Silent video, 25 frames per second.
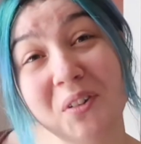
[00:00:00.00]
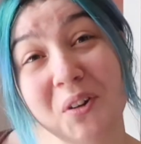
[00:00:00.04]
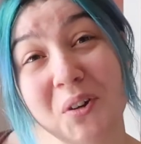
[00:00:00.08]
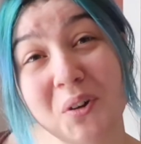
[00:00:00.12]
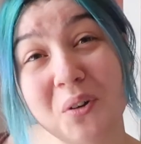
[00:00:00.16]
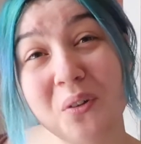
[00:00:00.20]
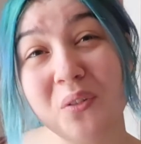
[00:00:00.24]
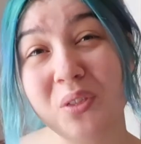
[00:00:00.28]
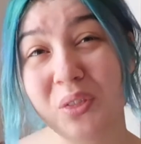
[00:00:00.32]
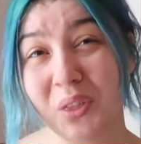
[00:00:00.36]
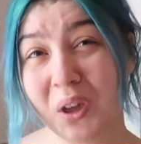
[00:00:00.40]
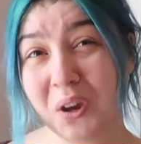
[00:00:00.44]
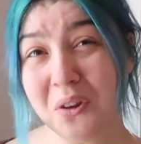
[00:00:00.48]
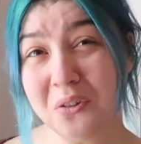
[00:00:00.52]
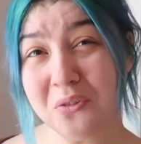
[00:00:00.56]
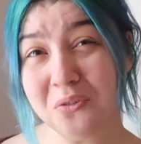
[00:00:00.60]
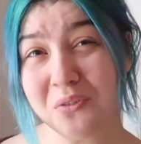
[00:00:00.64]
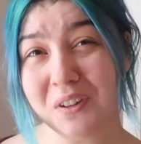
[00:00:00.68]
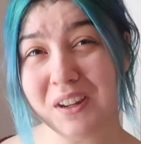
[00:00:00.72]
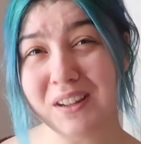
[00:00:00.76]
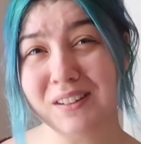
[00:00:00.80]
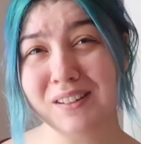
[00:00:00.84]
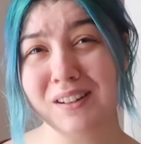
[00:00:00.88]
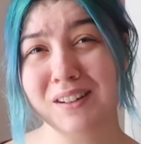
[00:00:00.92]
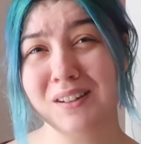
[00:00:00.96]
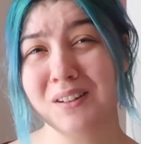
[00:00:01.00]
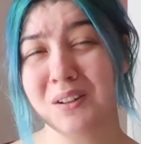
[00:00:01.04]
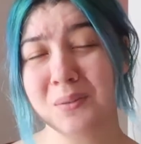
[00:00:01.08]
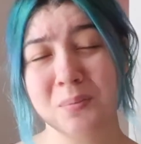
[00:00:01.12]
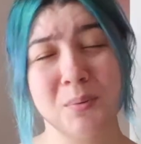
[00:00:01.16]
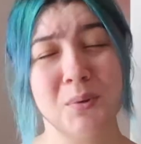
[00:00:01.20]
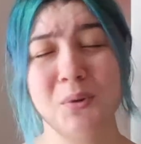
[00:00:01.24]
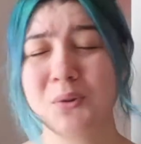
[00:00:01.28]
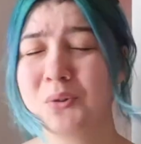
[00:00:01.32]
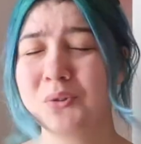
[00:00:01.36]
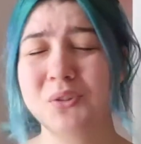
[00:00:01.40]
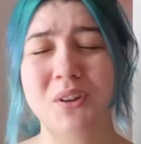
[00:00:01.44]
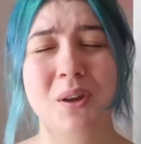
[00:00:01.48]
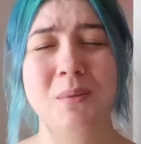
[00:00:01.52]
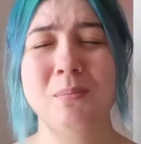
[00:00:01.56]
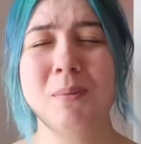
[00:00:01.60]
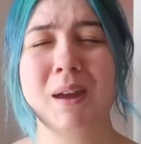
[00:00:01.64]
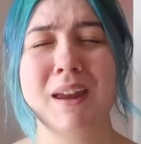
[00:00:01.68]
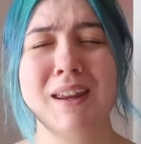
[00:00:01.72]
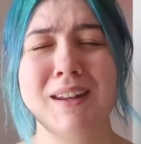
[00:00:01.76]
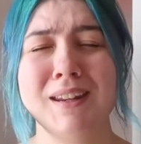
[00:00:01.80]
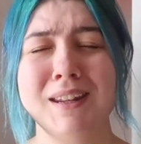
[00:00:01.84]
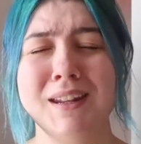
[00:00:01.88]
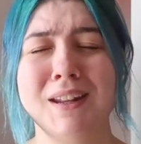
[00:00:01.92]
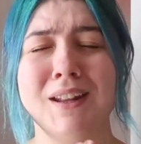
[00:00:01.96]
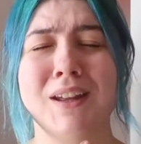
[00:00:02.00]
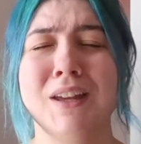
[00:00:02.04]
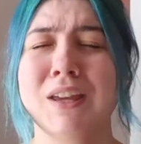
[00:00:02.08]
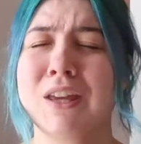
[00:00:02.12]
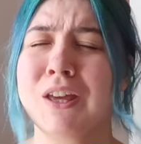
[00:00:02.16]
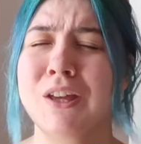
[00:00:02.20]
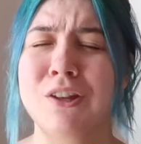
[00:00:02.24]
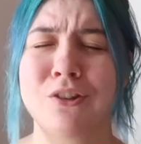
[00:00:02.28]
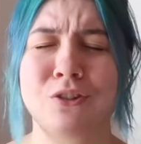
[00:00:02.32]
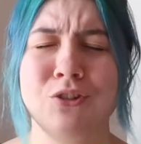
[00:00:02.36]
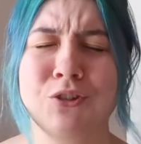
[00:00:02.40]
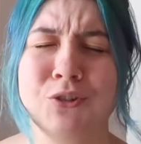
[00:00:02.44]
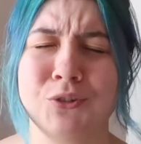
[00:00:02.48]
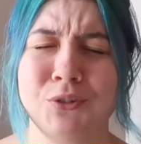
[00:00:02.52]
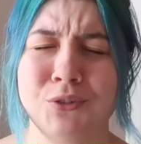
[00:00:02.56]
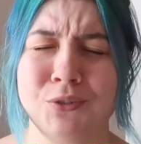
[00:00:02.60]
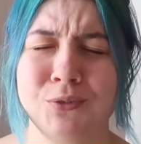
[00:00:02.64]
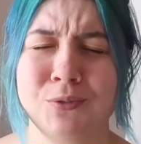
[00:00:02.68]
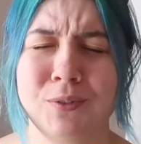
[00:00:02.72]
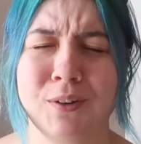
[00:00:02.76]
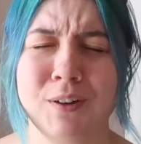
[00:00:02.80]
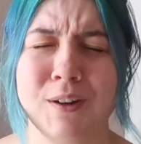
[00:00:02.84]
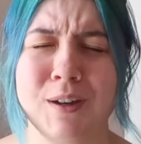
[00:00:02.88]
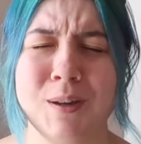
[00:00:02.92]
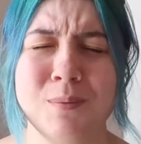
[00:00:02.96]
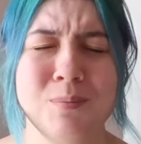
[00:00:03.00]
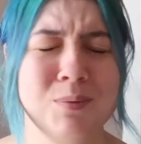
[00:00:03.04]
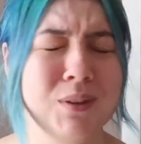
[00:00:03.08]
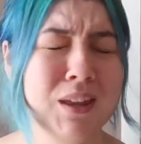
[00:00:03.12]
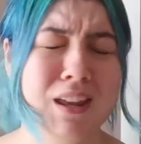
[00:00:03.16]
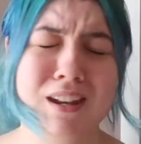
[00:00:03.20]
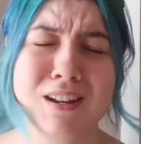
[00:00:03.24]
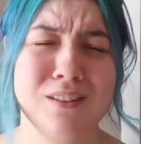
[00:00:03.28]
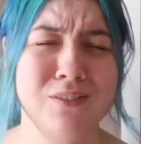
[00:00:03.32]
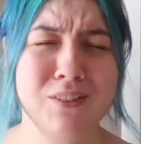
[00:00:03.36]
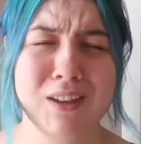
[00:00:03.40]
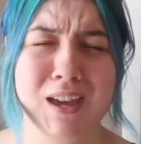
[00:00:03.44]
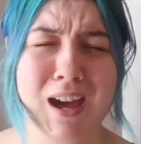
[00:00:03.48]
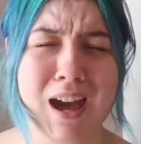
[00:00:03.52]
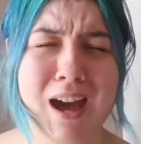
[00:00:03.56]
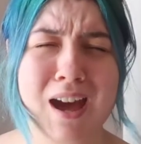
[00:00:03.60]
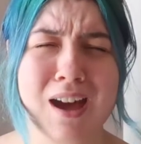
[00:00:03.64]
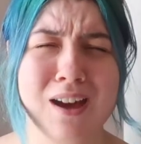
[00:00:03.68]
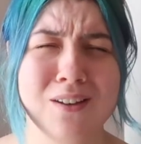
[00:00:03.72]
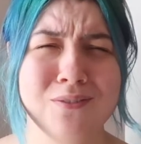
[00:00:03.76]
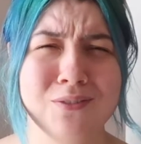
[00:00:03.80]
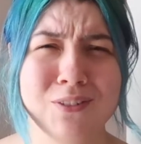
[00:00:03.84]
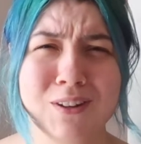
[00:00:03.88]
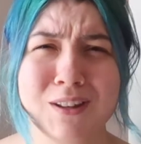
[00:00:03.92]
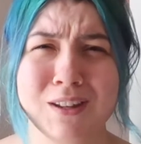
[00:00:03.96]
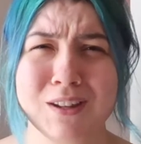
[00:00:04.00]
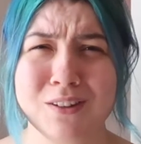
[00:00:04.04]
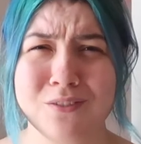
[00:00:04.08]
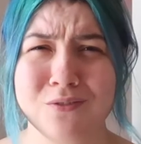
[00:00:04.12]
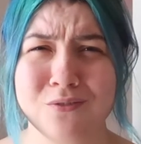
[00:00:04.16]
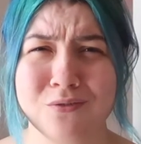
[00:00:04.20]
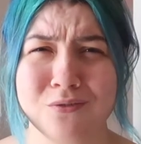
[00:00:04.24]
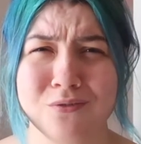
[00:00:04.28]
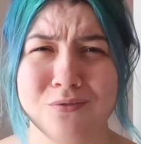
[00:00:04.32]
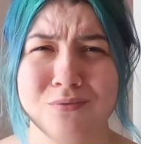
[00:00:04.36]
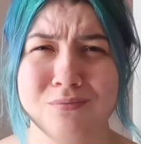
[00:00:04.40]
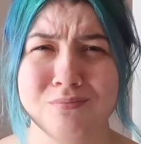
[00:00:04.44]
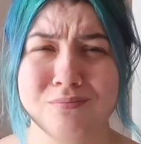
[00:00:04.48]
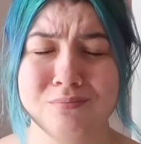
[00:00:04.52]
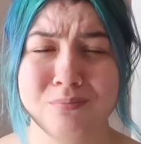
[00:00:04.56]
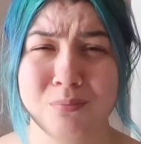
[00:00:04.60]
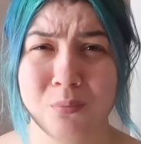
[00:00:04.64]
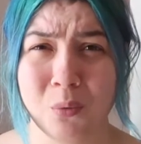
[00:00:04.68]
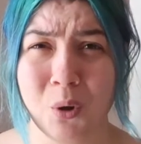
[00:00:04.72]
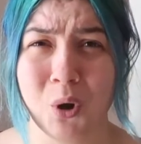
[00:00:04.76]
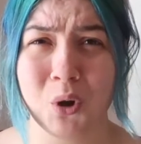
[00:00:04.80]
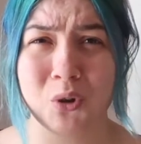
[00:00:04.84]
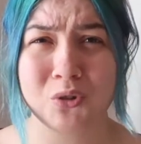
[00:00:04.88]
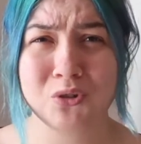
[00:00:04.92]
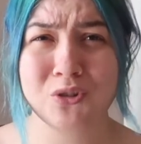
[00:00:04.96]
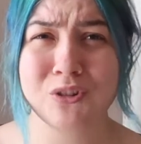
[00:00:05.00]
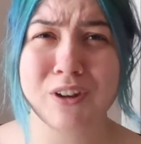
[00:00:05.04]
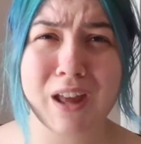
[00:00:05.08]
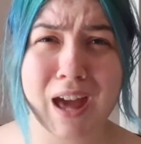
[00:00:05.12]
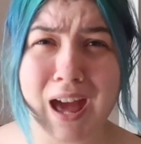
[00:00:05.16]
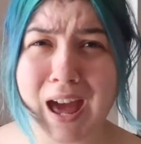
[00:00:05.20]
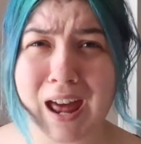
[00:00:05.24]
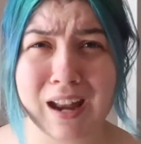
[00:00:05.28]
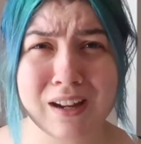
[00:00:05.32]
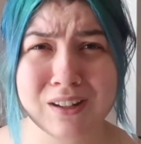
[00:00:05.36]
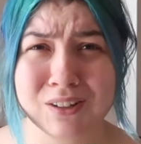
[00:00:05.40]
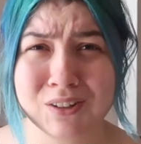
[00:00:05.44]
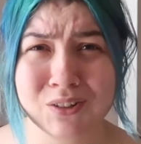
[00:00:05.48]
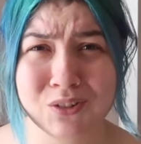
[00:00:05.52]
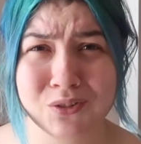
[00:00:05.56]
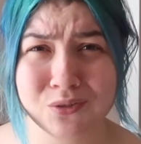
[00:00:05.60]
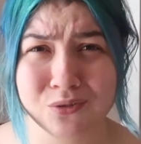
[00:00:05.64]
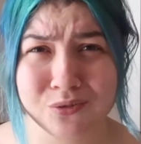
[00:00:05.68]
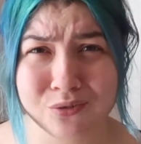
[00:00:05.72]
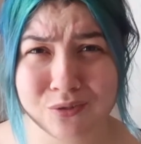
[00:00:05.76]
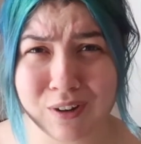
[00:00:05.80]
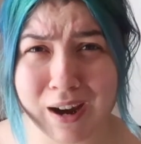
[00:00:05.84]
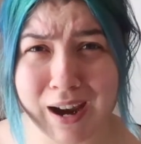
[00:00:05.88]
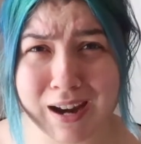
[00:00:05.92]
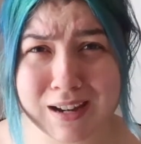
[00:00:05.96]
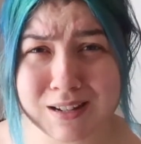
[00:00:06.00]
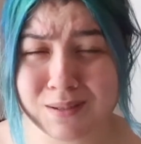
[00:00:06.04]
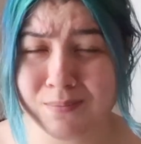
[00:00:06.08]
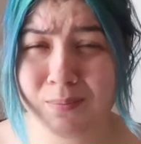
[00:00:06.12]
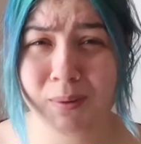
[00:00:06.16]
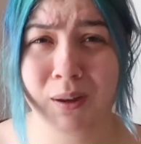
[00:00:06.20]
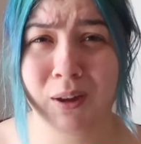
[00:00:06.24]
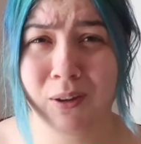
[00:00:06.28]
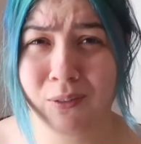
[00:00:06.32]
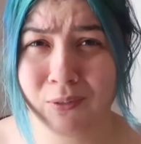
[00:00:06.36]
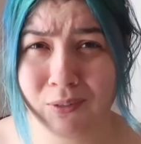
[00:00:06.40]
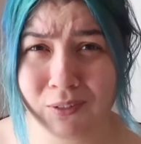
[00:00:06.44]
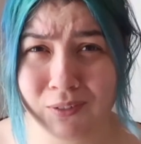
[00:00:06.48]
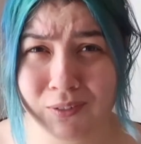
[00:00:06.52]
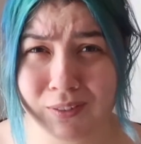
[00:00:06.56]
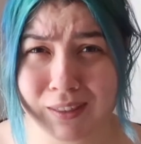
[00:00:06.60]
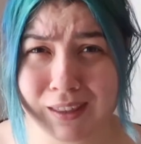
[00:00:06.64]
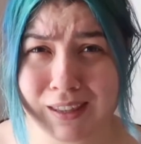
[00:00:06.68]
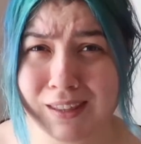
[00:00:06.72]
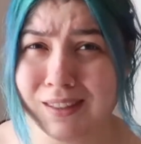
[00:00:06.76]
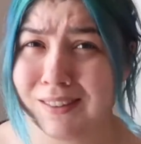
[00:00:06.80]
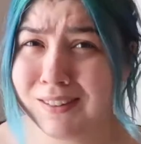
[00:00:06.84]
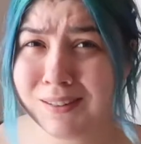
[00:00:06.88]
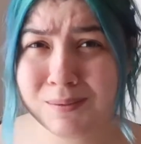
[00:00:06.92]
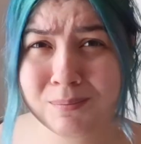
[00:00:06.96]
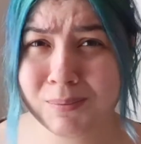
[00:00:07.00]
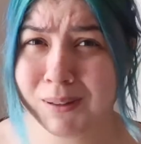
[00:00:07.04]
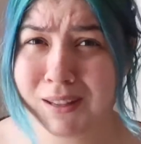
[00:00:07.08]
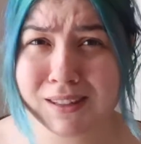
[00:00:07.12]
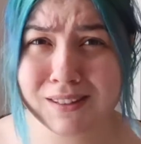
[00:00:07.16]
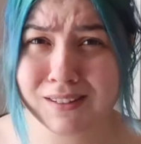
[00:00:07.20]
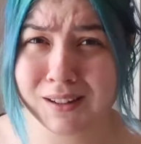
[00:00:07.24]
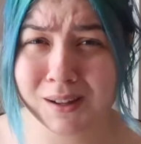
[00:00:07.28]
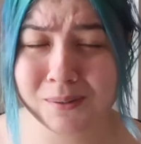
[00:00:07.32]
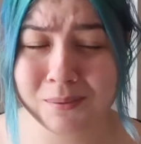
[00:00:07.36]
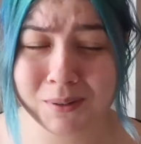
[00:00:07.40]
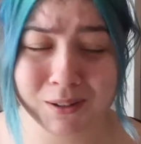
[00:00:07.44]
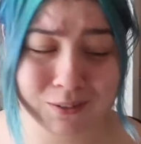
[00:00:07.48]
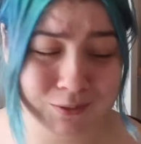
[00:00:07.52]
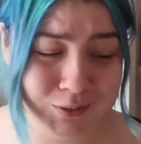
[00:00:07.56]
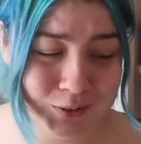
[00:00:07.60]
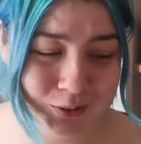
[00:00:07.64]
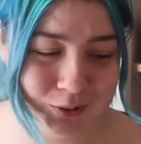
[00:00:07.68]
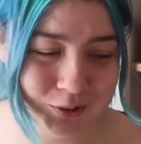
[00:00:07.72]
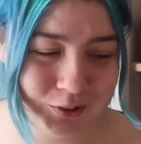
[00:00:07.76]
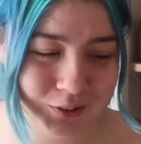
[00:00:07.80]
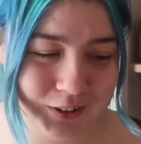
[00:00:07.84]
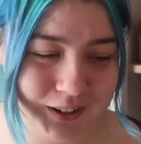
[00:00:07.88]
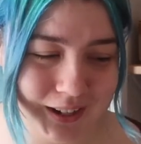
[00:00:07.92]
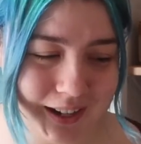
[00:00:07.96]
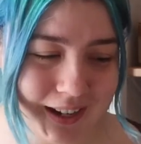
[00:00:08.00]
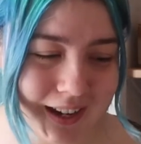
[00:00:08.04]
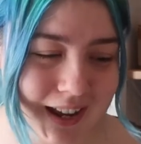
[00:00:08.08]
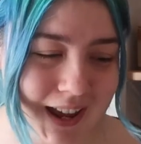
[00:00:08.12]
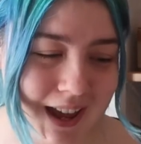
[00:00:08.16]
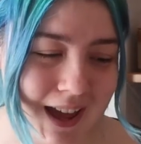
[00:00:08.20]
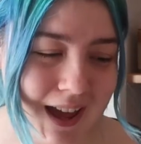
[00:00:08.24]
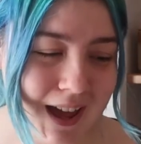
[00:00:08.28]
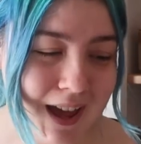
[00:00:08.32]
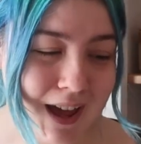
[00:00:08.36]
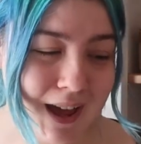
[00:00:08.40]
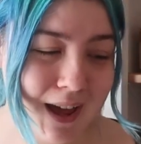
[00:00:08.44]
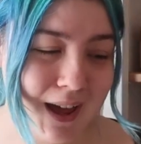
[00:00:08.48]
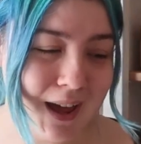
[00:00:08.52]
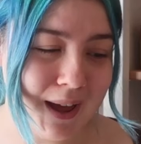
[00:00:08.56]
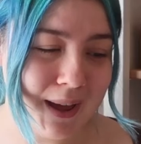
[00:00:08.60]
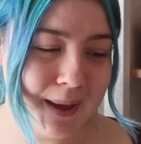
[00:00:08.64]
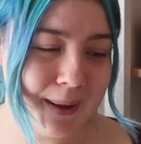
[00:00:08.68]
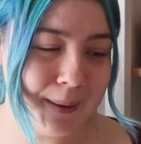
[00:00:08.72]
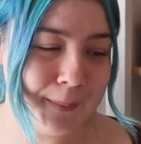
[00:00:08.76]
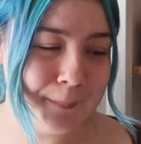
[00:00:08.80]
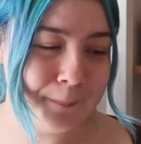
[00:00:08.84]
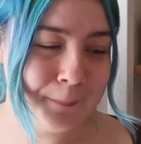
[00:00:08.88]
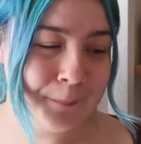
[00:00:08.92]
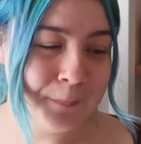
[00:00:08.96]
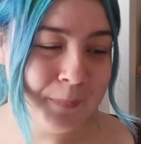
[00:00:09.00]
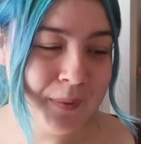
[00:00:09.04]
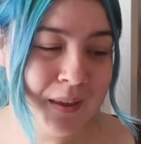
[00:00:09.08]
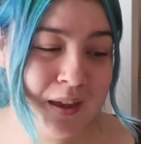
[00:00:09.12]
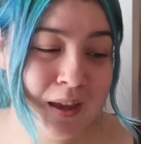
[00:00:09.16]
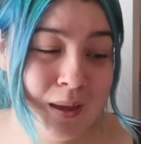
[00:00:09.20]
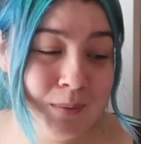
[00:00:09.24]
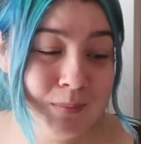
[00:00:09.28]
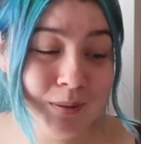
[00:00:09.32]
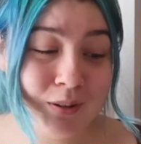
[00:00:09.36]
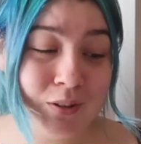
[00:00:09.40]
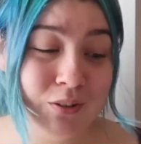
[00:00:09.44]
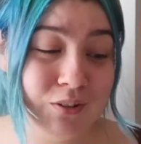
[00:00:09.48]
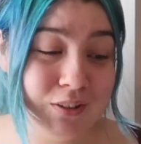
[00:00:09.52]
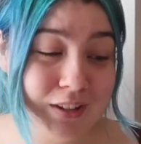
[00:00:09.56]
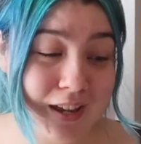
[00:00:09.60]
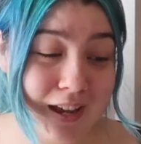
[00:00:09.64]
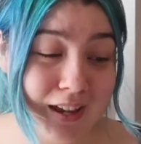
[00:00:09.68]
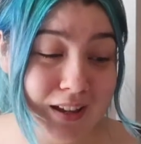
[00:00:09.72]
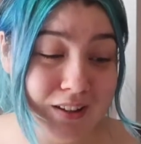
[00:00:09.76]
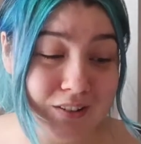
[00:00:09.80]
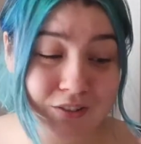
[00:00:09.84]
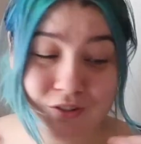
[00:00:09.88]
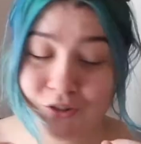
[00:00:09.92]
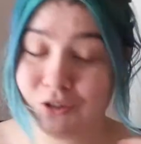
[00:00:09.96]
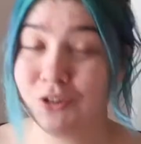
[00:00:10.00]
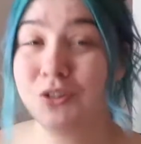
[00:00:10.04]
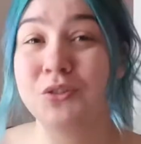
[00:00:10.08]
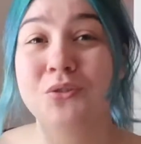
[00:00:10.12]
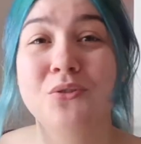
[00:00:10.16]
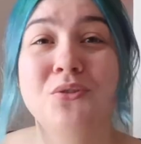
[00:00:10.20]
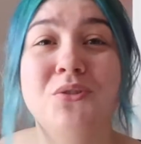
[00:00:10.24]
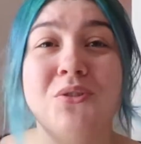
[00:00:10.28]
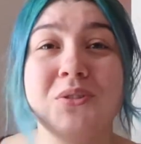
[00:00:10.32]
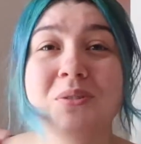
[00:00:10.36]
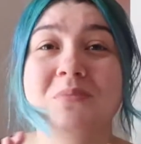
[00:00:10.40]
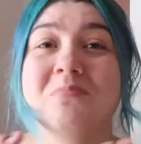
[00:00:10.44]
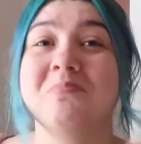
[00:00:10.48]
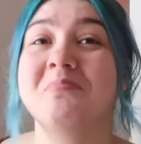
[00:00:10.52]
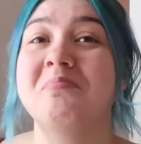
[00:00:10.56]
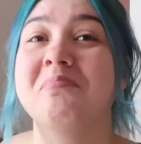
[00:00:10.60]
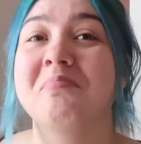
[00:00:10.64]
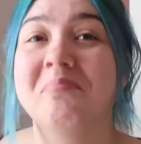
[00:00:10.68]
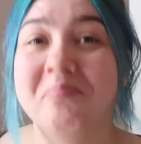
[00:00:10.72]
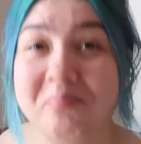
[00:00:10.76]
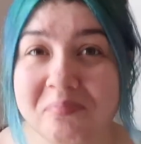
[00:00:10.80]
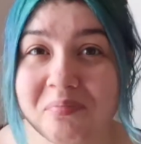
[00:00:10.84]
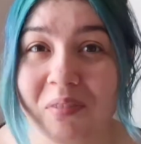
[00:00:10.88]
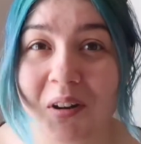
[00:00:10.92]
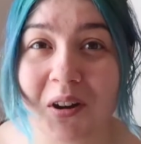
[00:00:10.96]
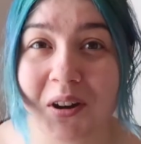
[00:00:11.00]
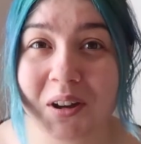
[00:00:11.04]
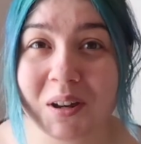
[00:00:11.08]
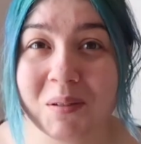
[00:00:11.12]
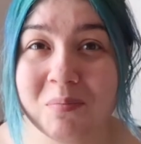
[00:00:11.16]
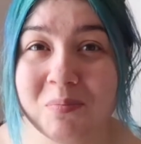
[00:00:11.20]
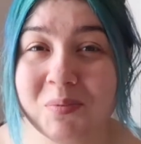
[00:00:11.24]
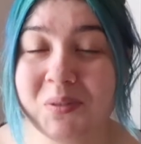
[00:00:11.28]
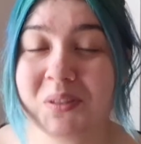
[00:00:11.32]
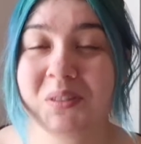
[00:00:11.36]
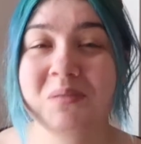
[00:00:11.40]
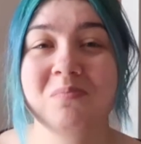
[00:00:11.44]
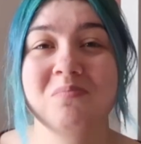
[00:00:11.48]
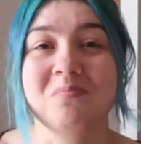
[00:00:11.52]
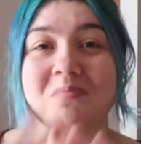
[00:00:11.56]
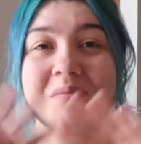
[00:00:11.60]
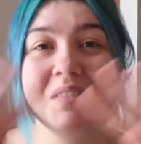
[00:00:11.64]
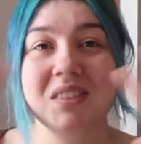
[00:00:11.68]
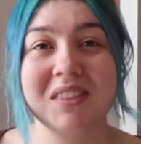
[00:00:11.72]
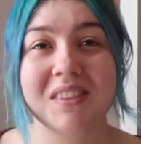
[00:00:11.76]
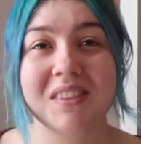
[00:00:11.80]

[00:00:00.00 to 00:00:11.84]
for those reasons, but also mainly like just vibes. And if you have like watched and read both of these, please tell me if you agree. Because yeah, just vibes.